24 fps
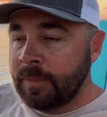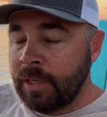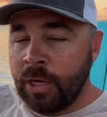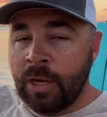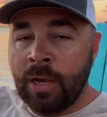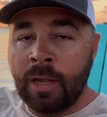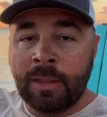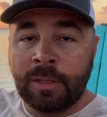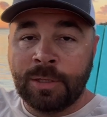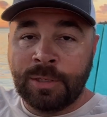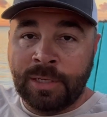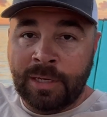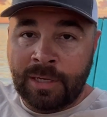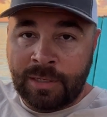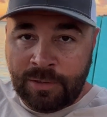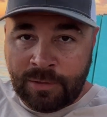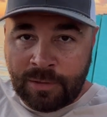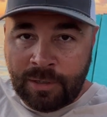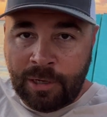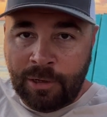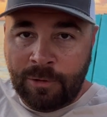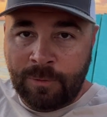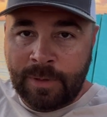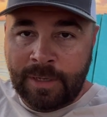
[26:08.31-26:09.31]
College kids
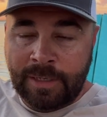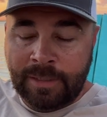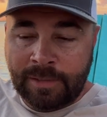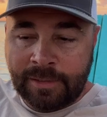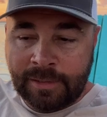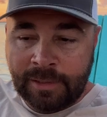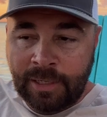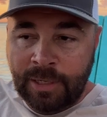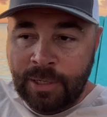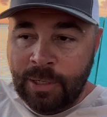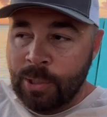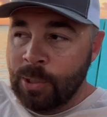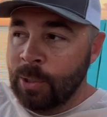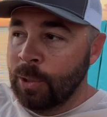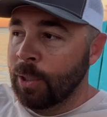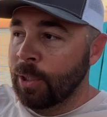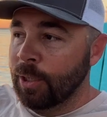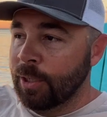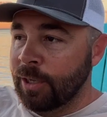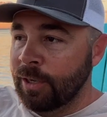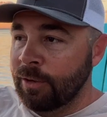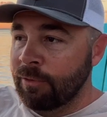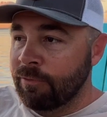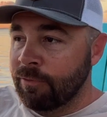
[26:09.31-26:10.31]
are always
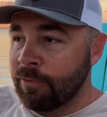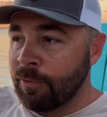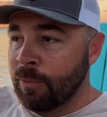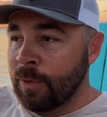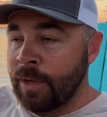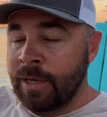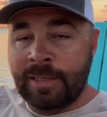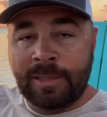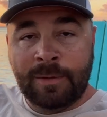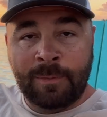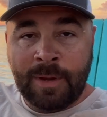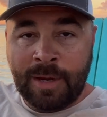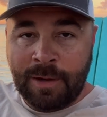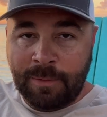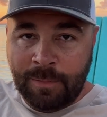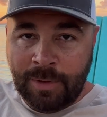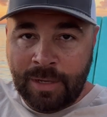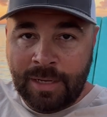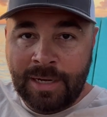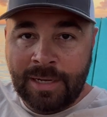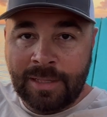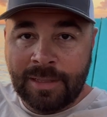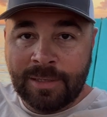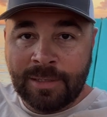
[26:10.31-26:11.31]
looking for ways to make
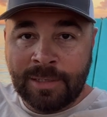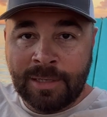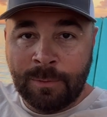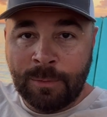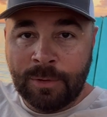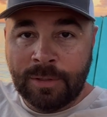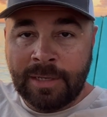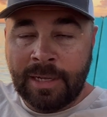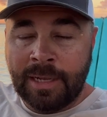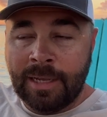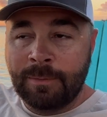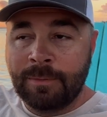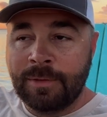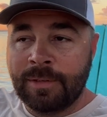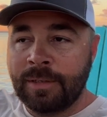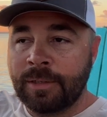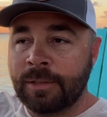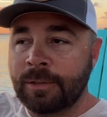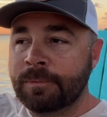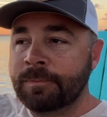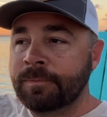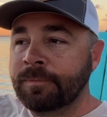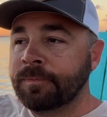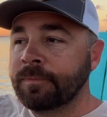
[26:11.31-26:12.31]
money in the summertime,
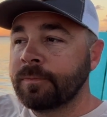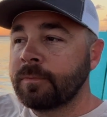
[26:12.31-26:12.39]
so